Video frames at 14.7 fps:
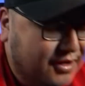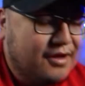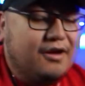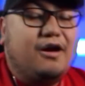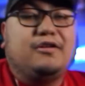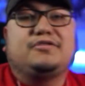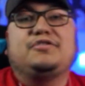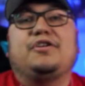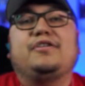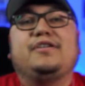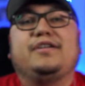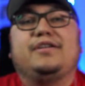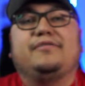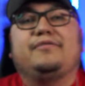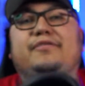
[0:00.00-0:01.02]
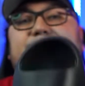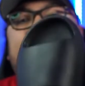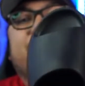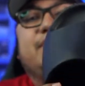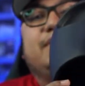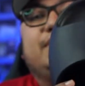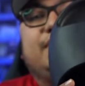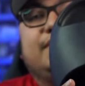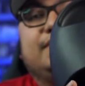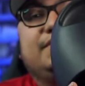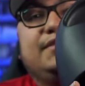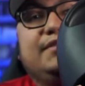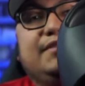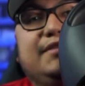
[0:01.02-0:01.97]
alternative for the
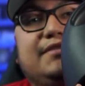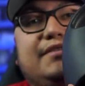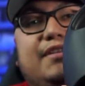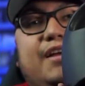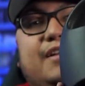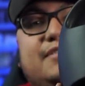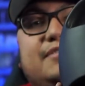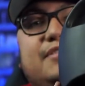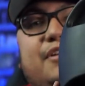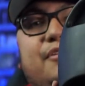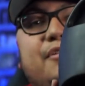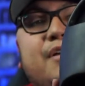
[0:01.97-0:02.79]
Adidas Yeezy Slide. So